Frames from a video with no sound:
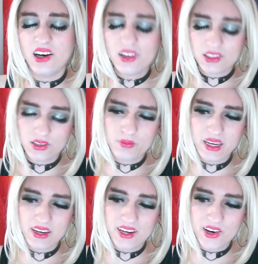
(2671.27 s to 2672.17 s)
Also
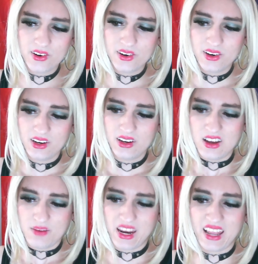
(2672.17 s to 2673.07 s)
B tier,
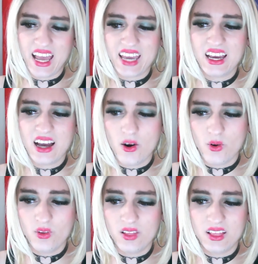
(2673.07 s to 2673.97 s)
but I like
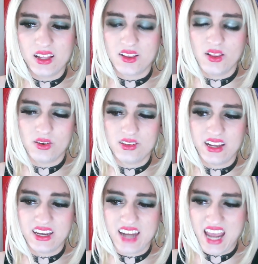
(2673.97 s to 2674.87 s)
how it looks
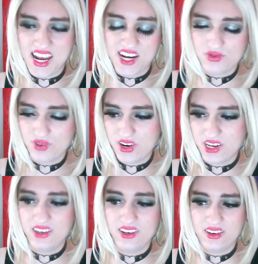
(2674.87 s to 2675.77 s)
like an
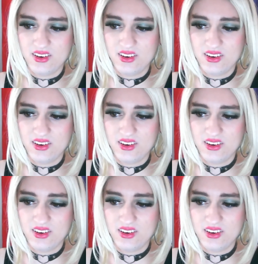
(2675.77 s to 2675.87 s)
android,